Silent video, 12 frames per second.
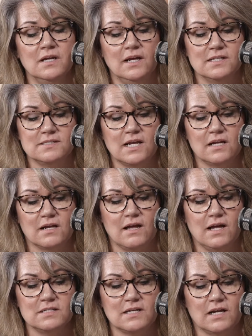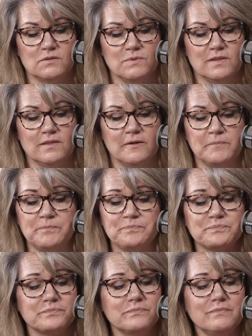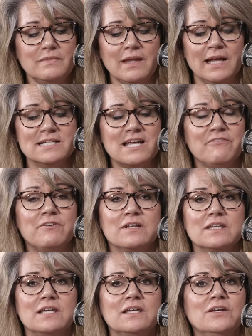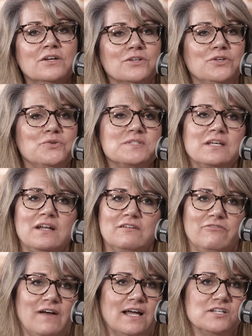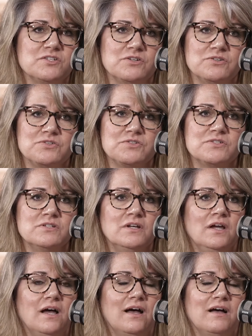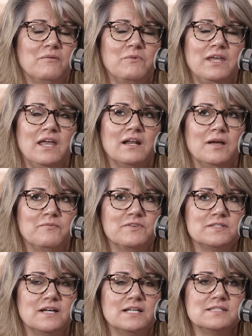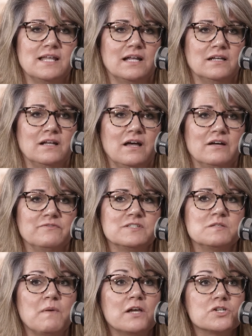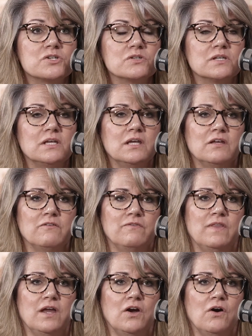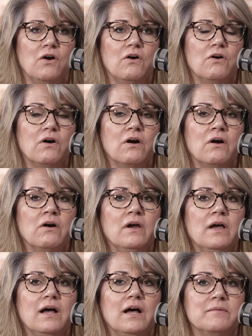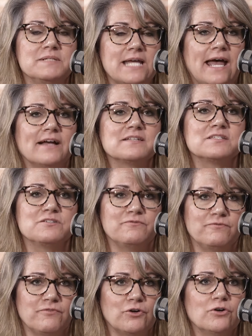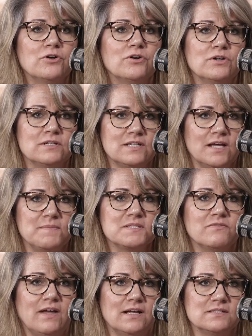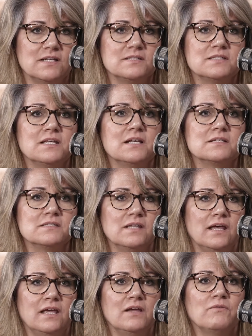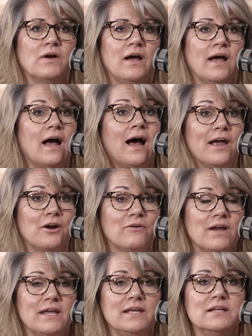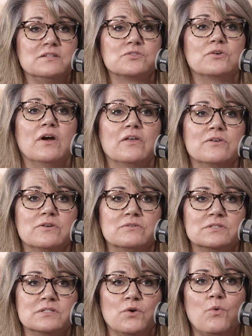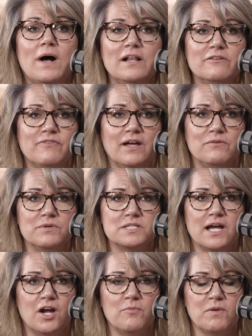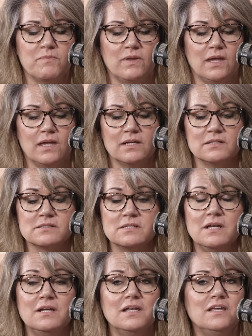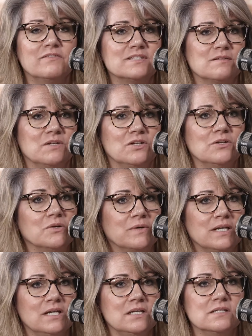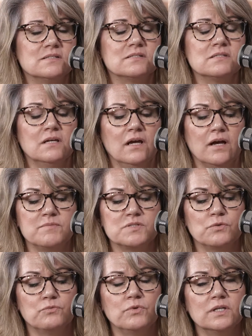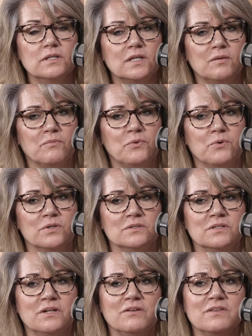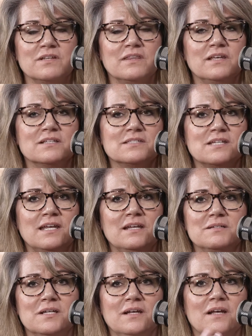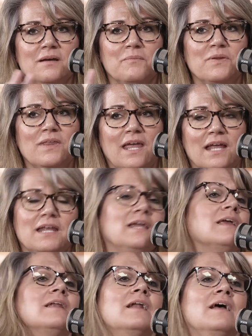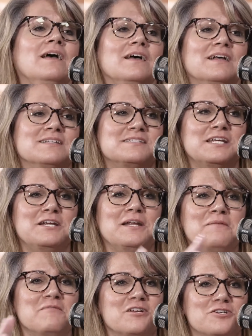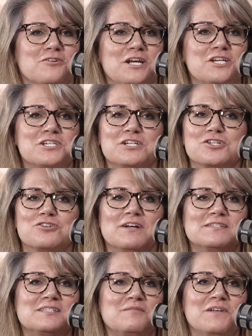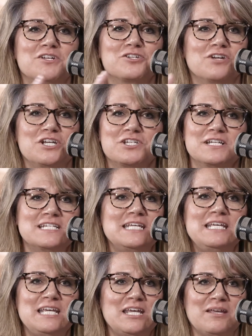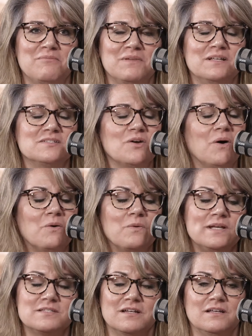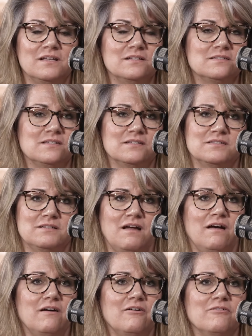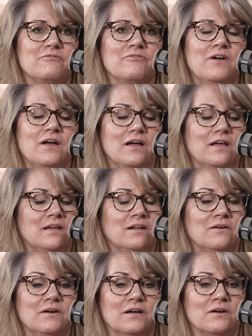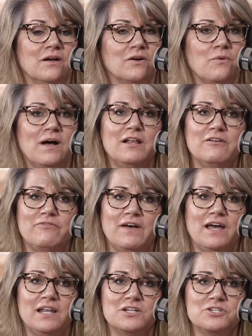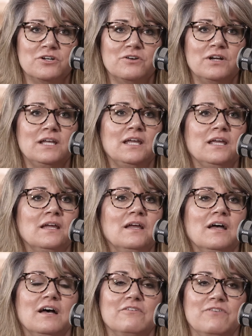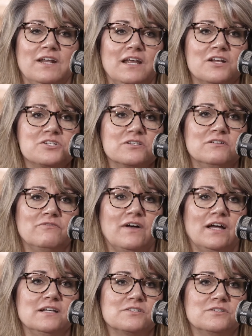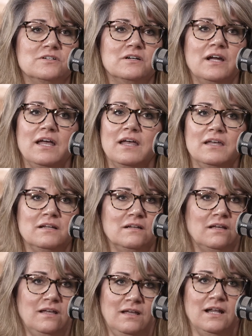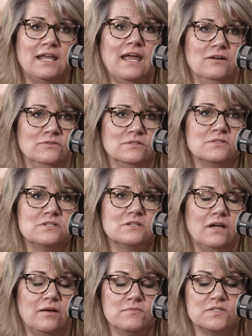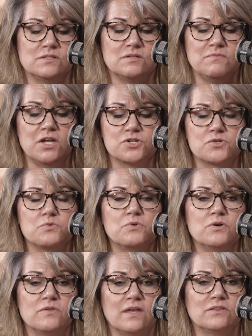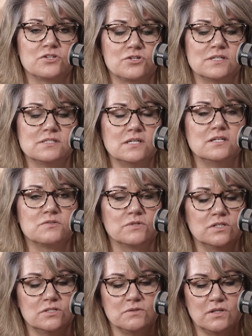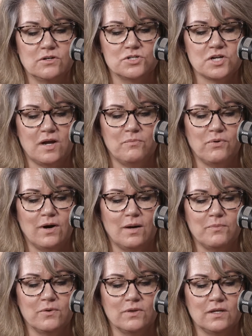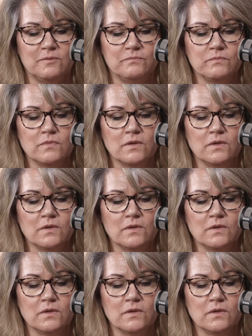and staying in contact with them. And definitely using advisors. We can't emphasize that enough, especially if there are tax-deferred types of assets, things like IRAs or other qualified retirement plans, even some annuities. So really important, the estate planning, estate administration, trust administration team is always going to consist of, a qualified attorney, a financial advisor, and an accountant to make sure that the trustee is really doing their job properly.